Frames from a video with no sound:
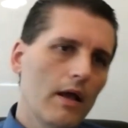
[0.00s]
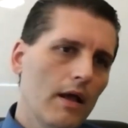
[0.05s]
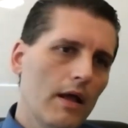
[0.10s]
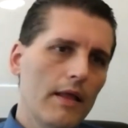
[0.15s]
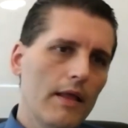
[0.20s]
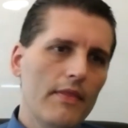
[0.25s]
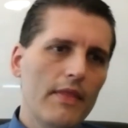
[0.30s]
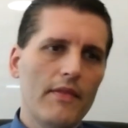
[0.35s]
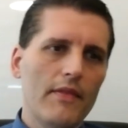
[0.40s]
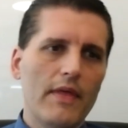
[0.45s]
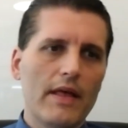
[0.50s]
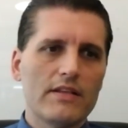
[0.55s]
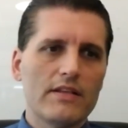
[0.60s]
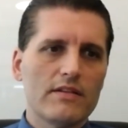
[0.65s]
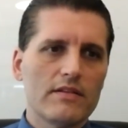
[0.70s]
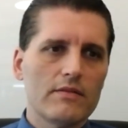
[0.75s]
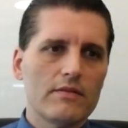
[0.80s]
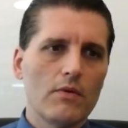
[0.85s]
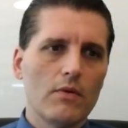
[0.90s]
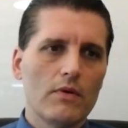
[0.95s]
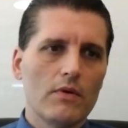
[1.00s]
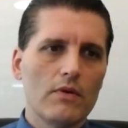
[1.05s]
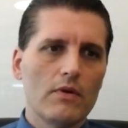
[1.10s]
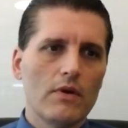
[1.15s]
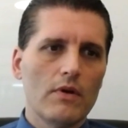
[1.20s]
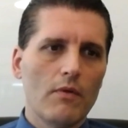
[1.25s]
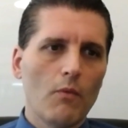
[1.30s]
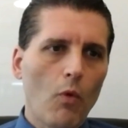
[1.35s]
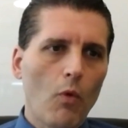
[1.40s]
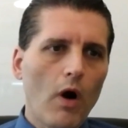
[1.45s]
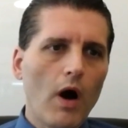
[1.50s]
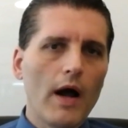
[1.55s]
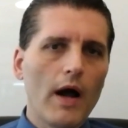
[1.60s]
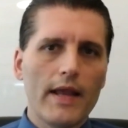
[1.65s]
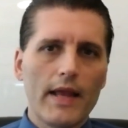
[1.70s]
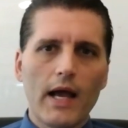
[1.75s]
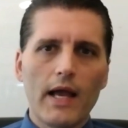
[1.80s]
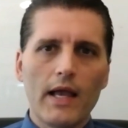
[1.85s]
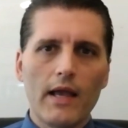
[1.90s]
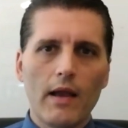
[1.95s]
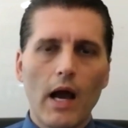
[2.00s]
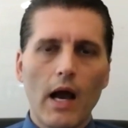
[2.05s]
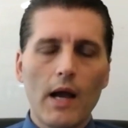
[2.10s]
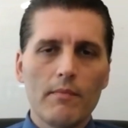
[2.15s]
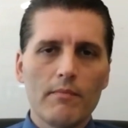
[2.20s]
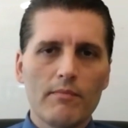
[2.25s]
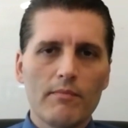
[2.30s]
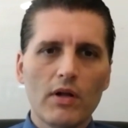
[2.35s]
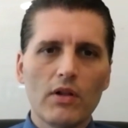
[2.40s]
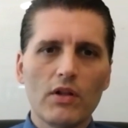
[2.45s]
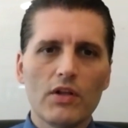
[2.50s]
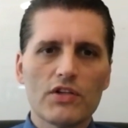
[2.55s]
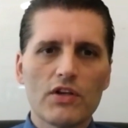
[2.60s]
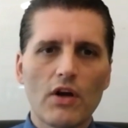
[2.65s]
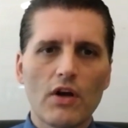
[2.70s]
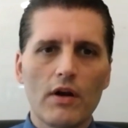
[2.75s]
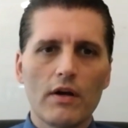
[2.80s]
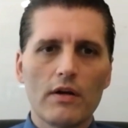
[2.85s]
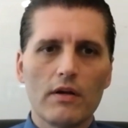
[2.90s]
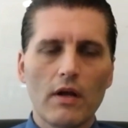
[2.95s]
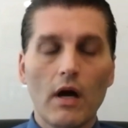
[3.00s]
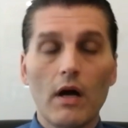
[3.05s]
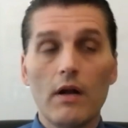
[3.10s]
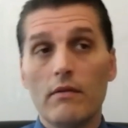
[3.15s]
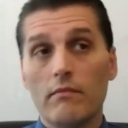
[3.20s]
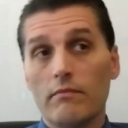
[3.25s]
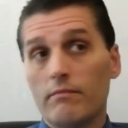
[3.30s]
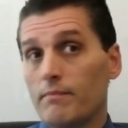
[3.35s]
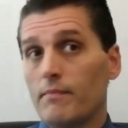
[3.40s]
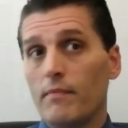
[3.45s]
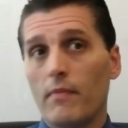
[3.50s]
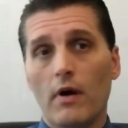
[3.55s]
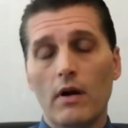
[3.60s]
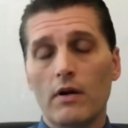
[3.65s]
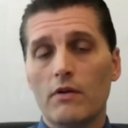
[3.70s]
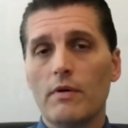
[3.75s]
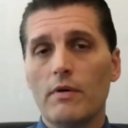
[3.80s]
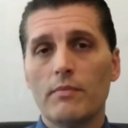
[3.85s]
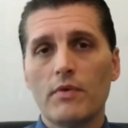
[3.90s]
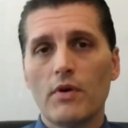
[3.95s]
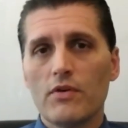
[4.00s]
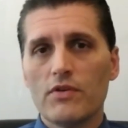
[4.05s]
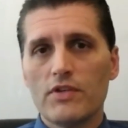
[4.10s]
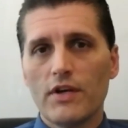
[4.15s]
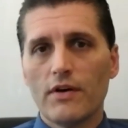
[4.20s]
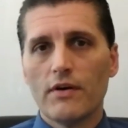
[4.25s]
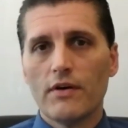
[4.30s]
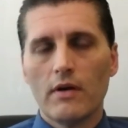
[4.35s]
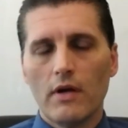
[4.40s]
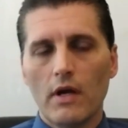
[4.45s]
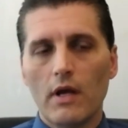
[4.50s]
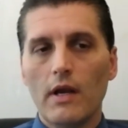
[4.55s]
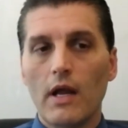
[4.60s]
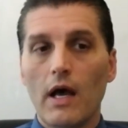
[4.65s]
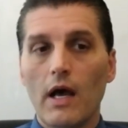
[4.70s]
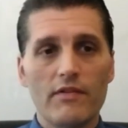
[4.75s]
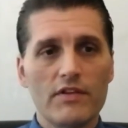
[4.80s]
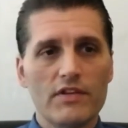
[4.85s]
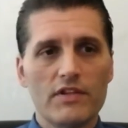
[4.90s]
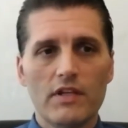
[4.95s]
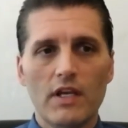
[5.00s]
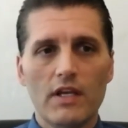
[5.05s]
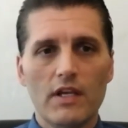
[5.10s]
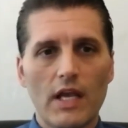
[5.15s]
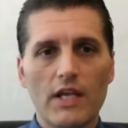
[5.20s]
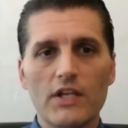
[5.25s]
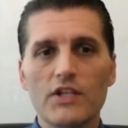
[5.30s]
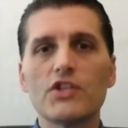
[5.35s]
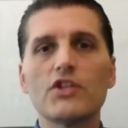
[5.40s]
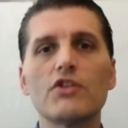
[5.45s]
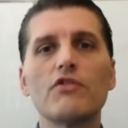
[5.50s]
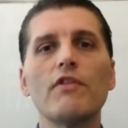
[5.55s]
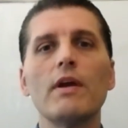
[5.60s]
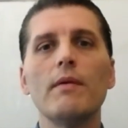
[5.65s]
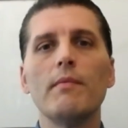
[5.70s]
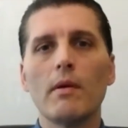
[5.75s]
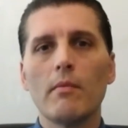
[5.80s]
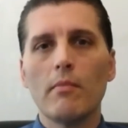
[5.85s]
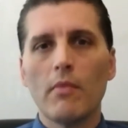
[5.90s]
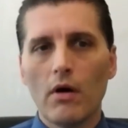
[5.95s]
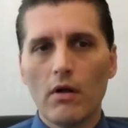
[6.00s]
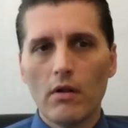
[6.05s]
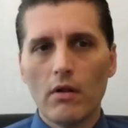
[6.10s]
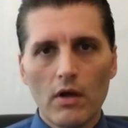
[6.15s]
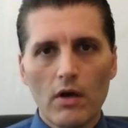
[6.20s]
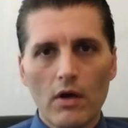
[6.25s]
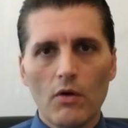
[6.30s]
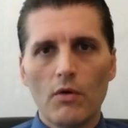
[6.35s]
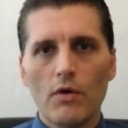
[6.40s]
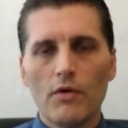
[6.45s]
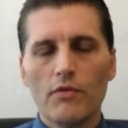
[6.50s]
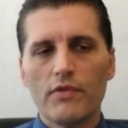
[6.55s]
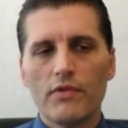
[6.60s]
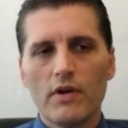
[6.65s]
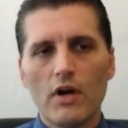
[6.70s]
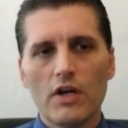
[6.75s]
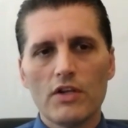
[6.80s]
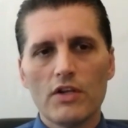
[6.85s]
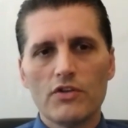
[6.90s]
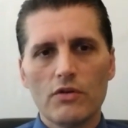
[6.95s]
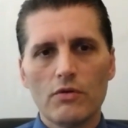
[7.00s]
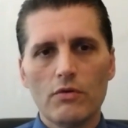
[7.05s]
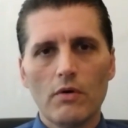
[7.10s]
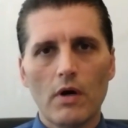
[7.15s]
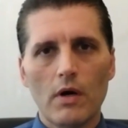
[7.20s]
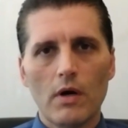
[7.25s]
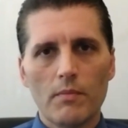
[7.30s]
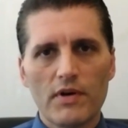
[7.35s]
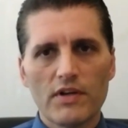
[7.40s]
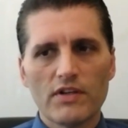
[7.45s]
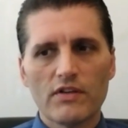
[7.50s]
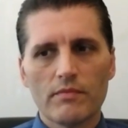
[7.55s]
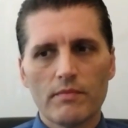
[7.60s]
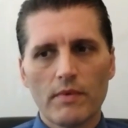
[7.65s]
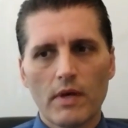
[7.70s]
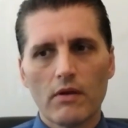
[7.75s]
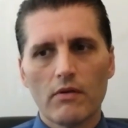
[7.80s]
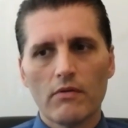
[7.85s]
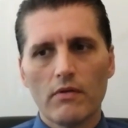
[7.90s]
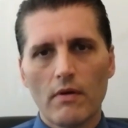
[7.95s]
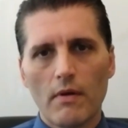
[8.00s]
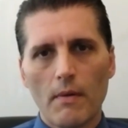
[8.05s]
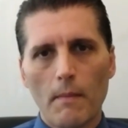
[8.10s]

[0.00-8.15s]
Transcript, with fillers: that's why I, am bullish on, on, on cryptos here. And obviously, a screaming bull with regard to uh, precious metals.